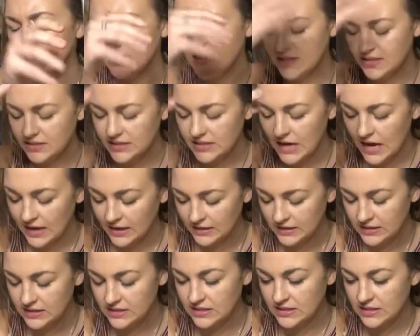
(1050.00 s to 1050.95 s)

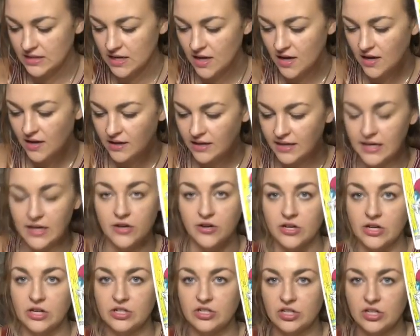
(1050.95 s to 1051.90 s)
intense
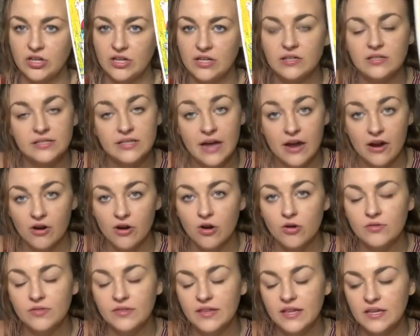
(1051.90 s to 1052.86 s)
character in
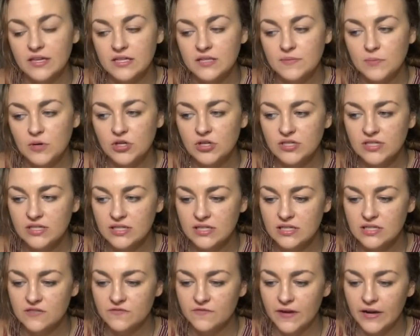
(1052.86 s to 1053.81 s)
tarot. This person
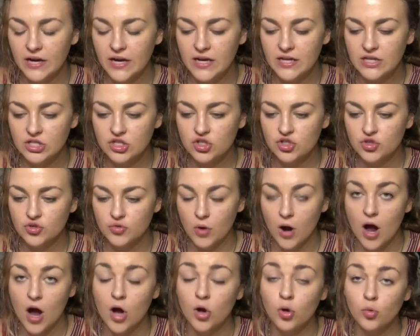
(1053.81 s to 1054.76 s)
is very
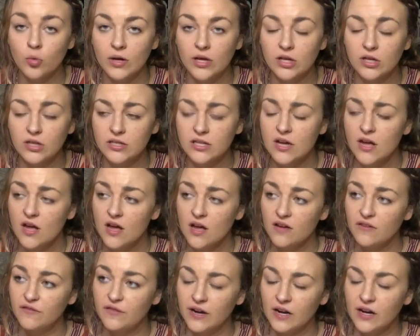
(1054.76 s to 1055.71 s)
strong-willed,
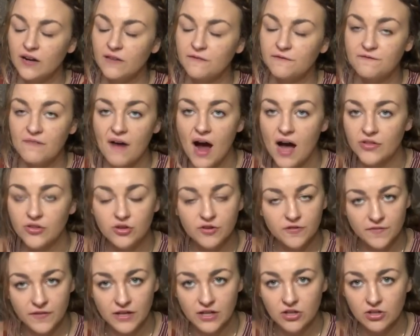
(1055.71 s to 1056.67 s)
very father
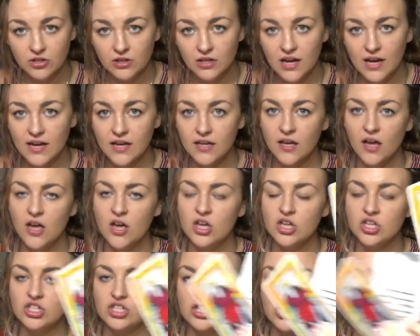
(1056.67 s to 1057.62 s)
figure-like,
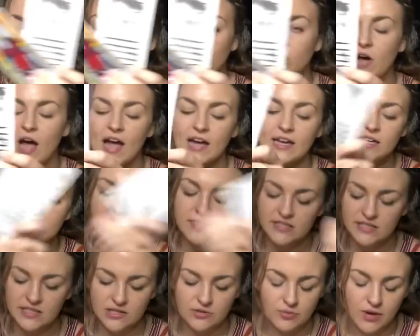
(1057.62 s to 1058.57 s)
so I can
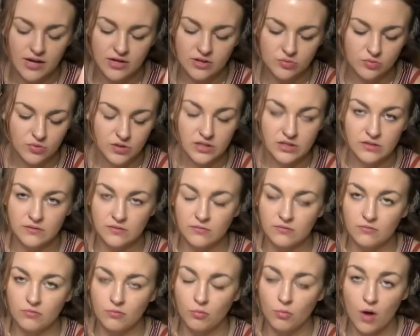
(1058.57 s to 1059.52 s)
see why you wouldn't
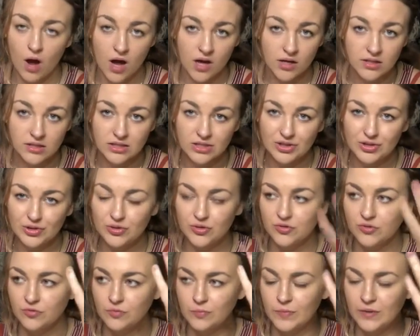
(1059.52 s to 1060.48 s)
want
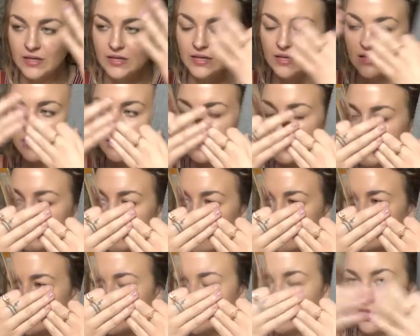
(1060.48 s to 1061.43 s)
to be the
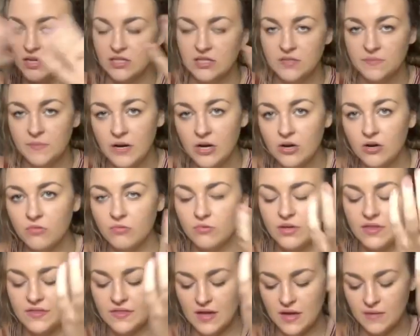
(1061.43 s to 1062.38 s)
most transparent
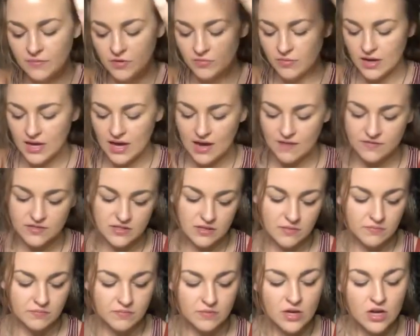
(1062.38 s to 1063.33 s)
with them. You might have
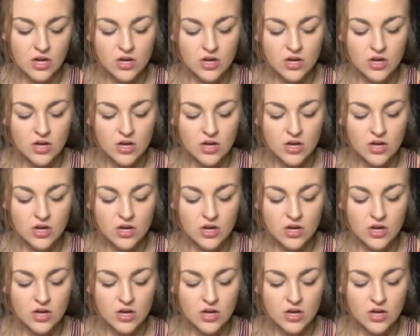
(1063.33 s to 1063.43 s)
some